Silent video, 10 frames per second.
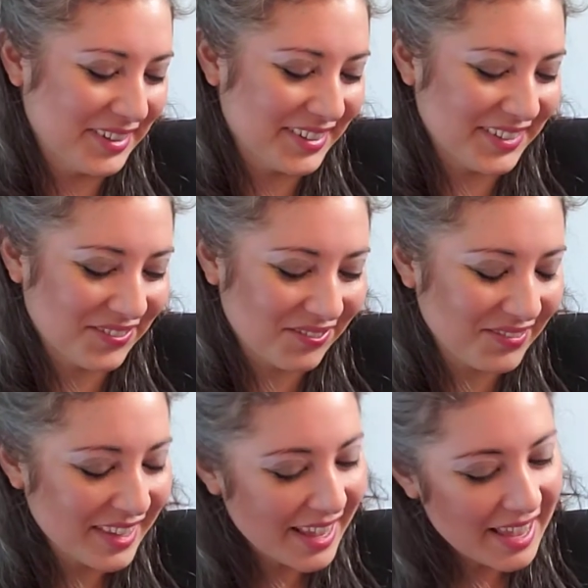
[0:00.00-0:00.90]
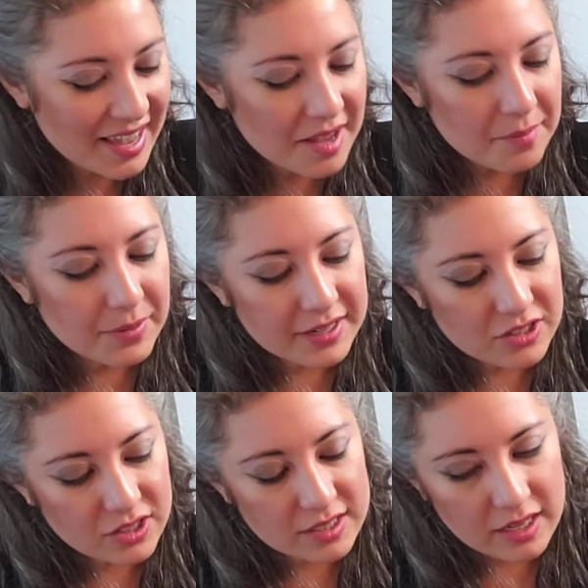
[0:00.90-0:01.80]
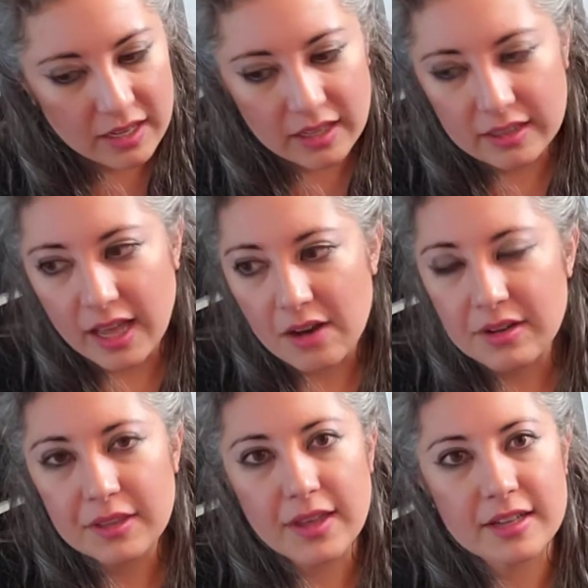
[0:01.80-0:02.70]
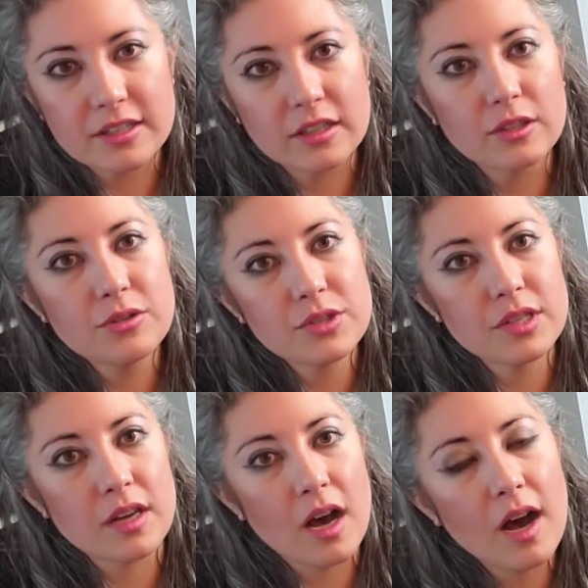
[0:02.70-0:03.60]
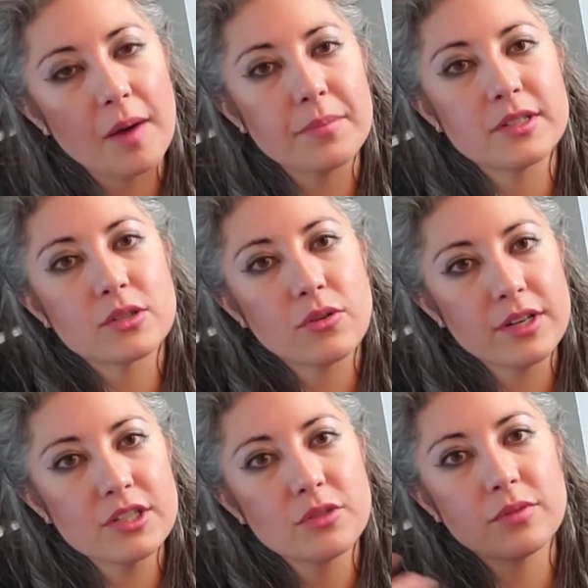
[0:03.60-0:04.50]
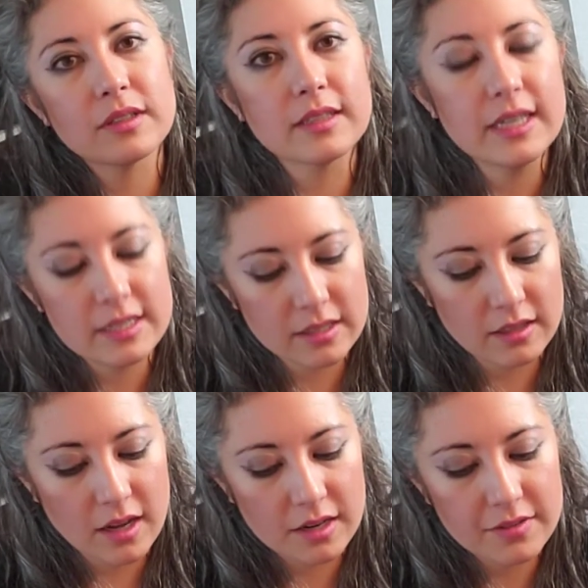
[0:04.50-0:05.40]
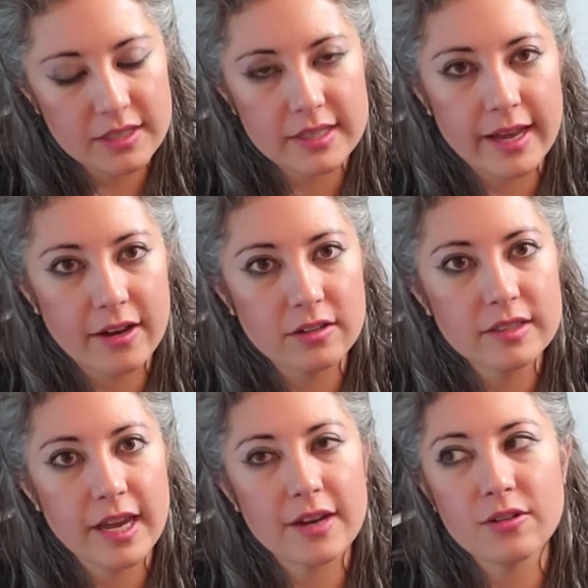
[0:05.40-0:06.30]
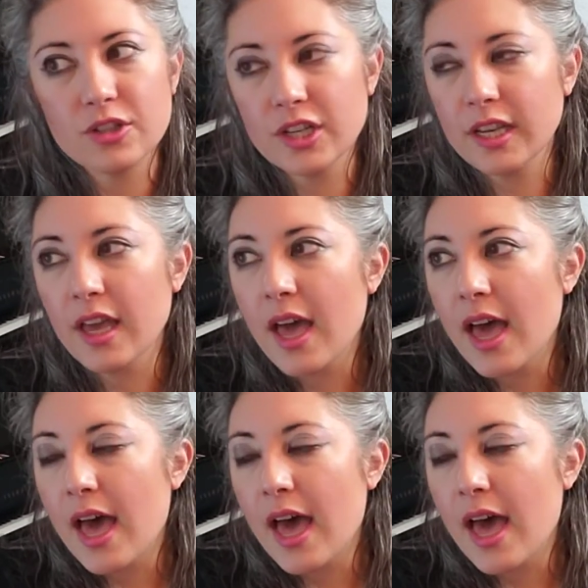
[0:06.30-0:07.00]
But just allowing that to loosen up is going to release a lot of this held energy.